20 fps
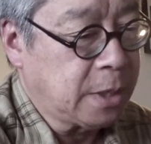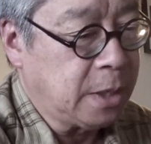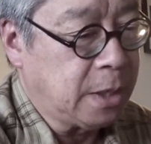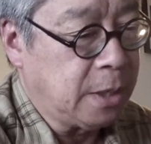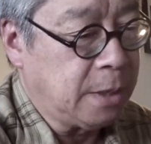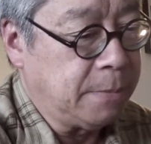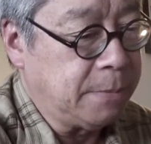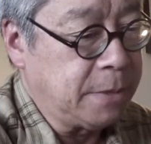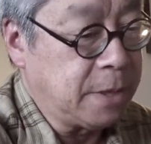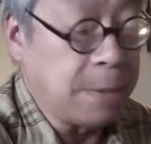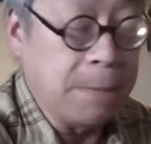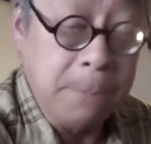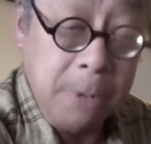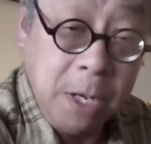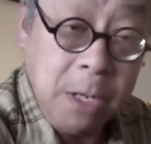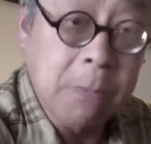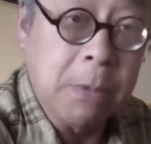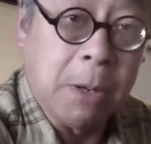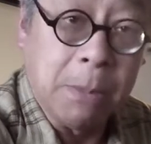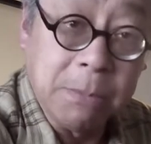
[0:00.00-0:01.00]
um, the
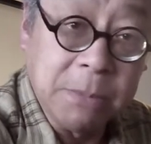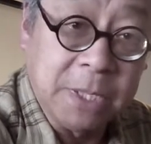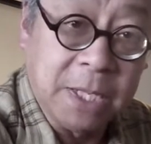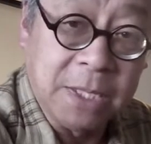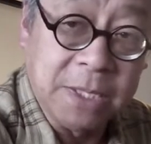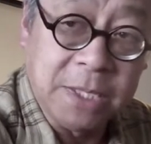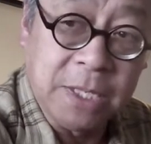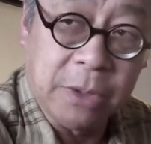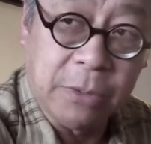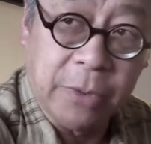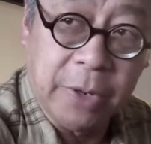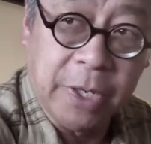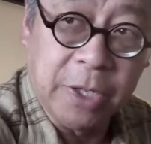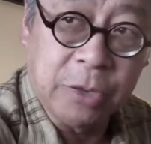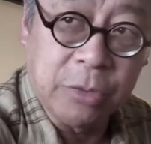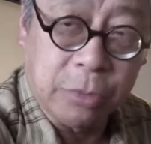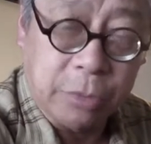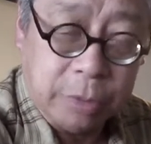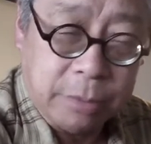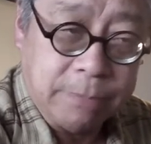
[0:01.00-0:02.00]
minimum density
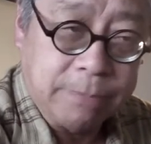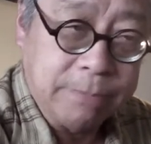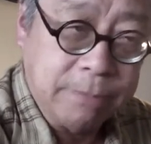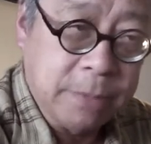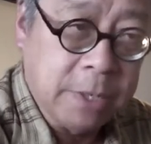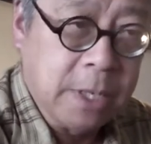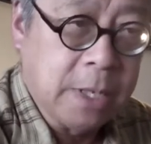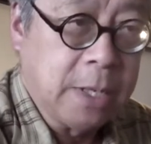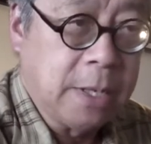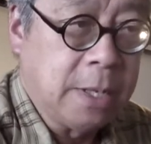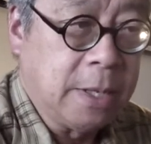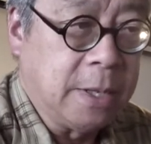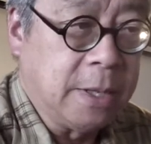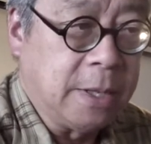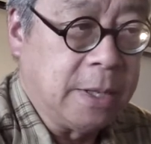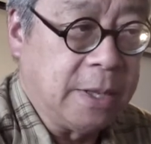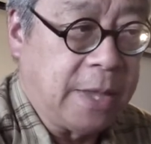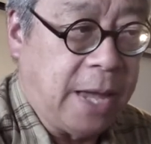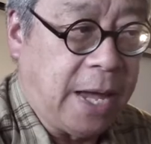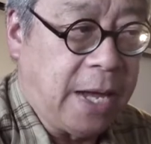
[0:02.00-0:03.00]
range or
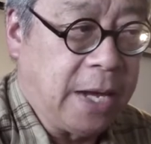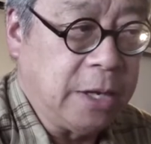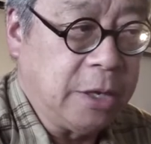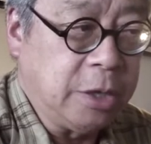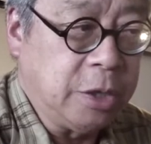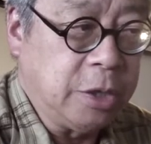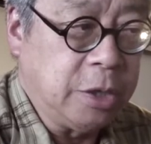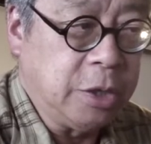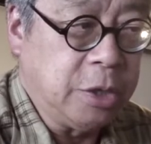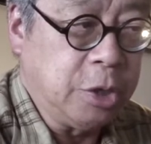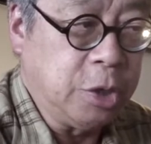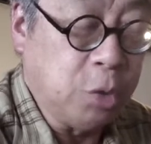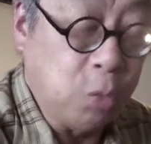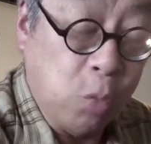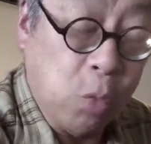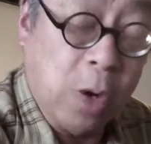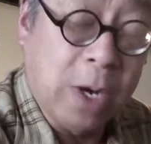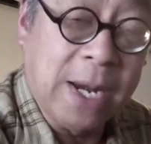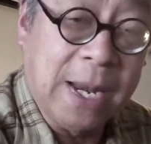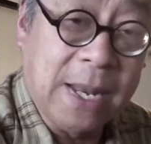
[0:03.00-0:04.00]
that you
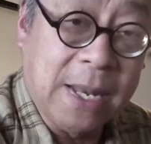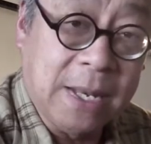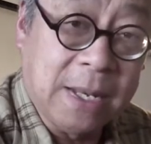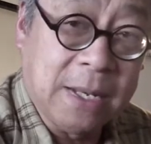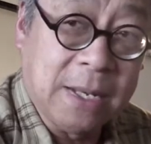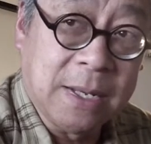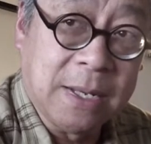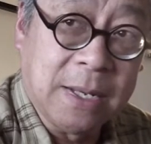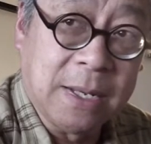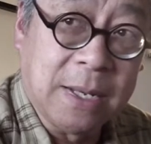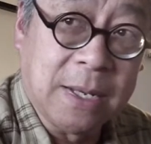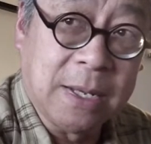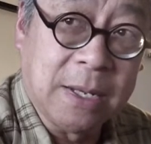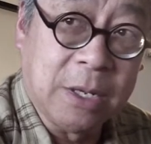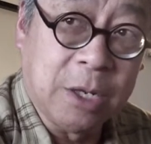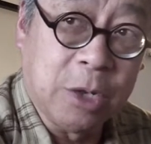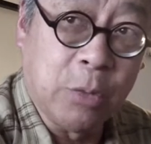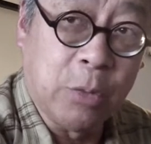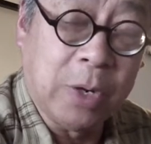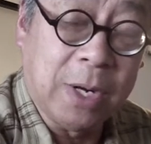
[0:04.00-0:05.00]
want
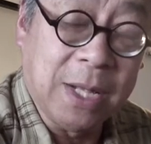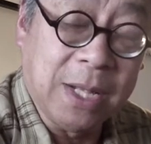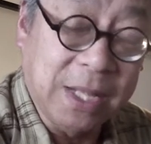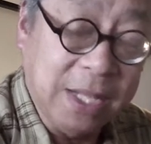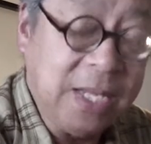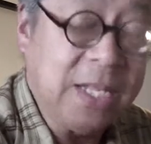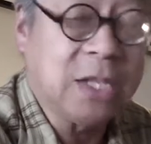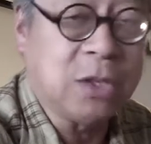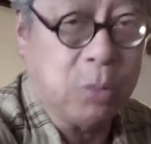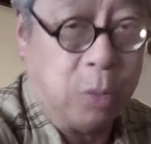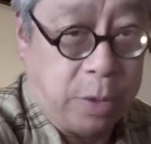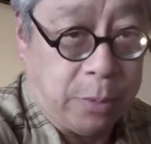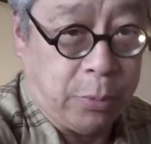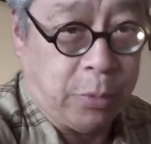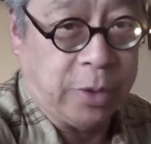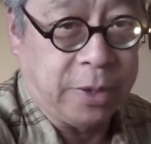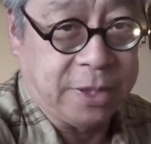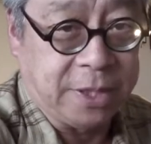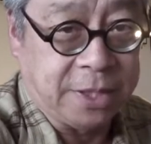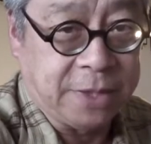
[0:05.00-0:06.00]
you want at least
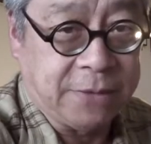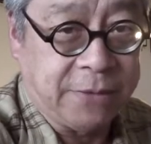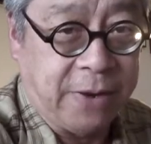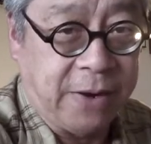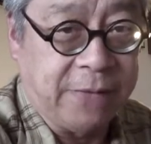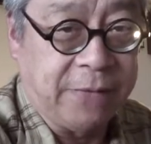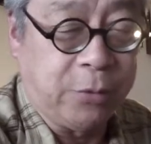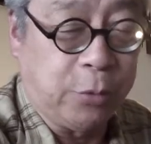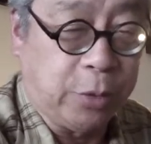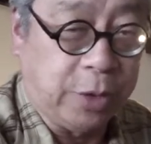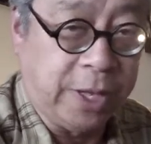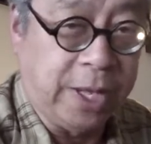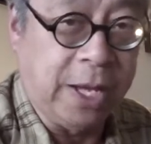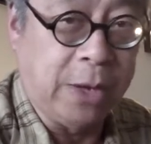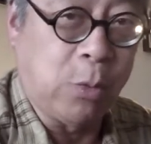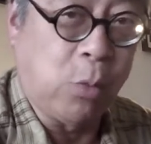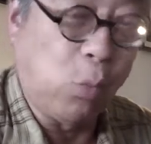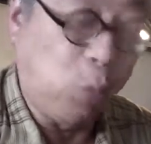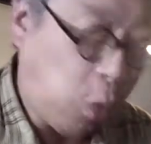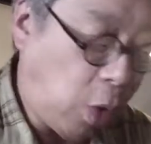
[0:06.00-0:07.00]
1.65 in order to
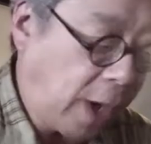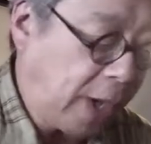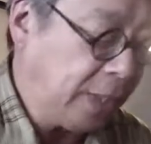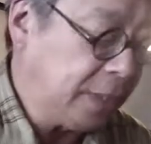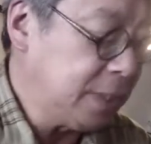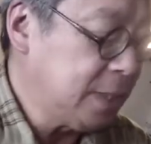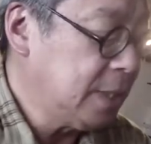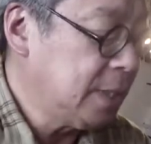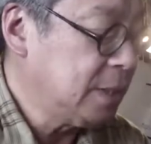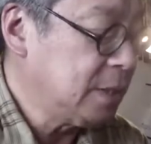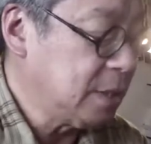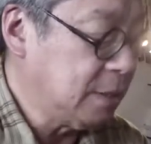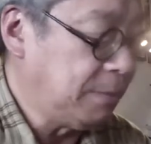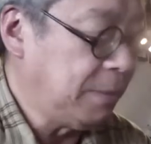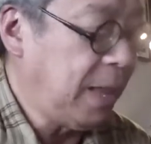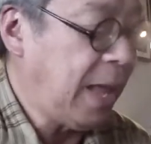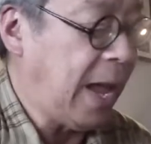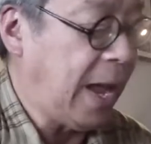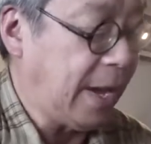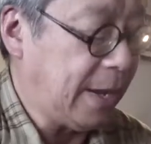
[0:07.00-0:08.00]
get white to
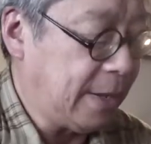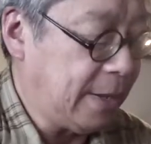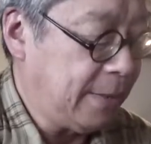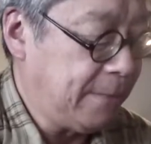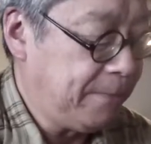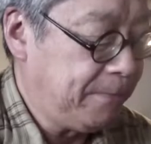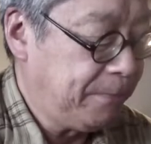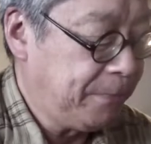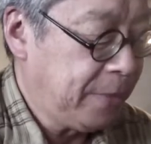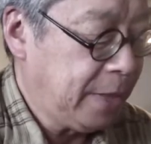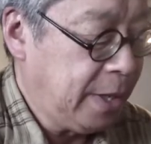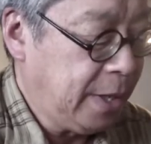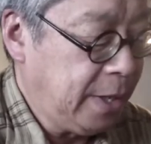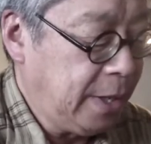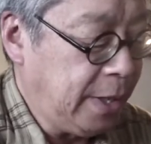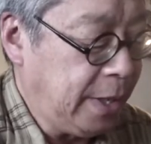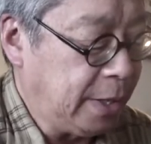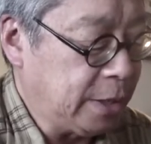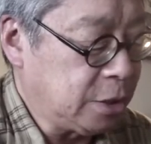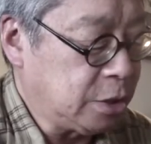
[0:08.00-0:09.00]
black.
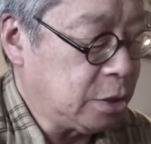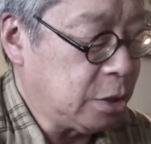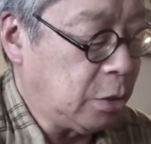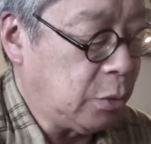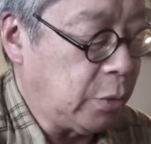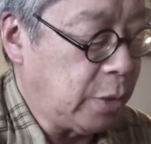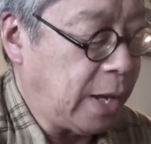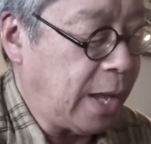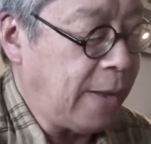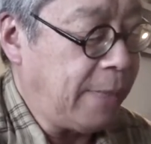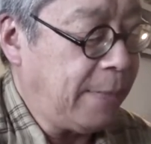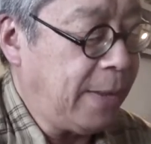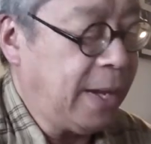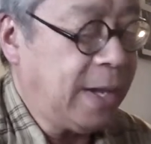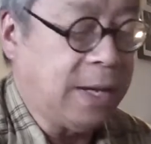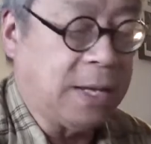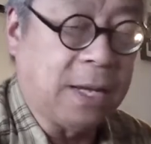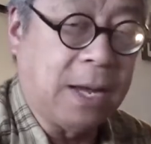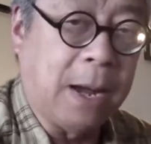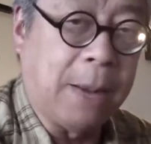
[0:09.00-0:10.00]
And so when I
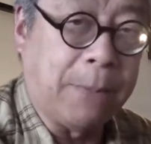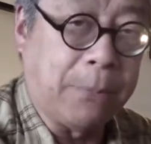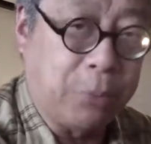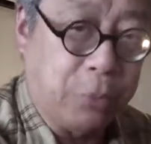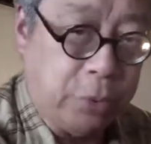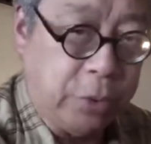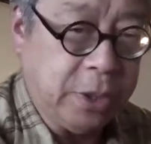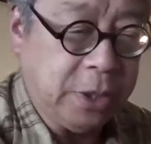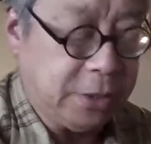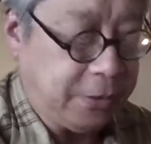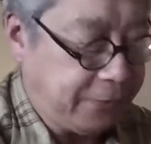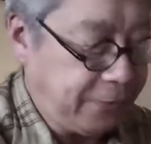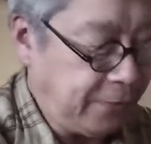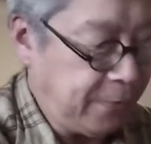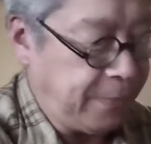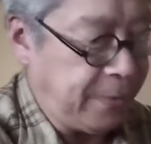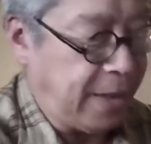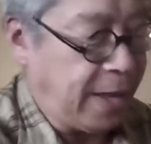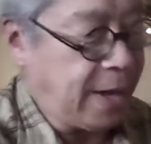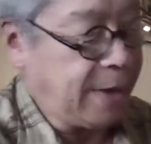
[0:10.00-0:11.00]
make a print
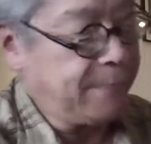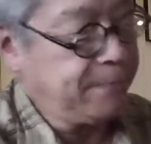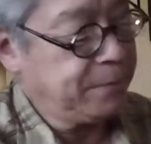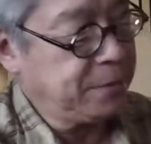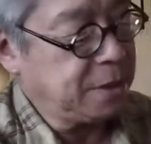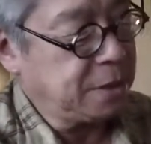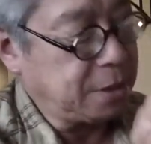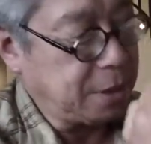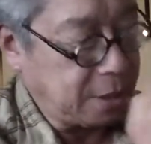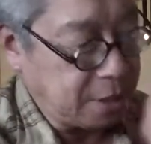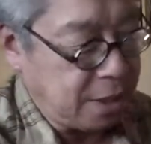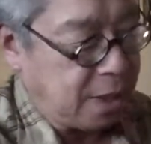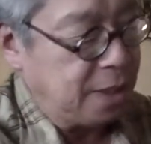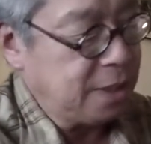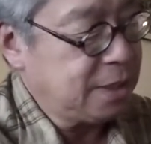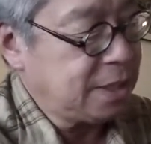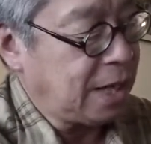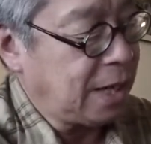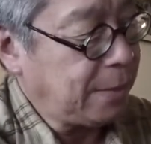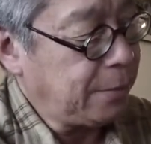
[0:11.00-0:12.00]
from that, a
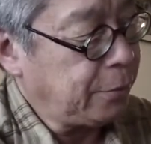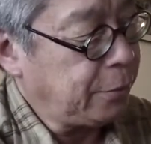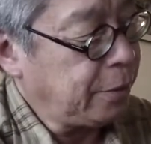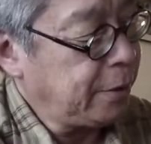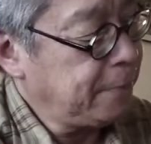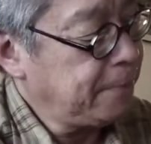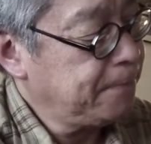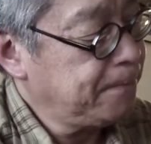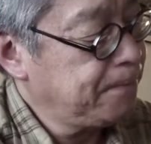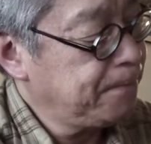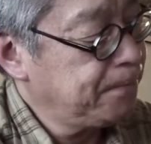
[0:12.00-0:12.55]
contact print,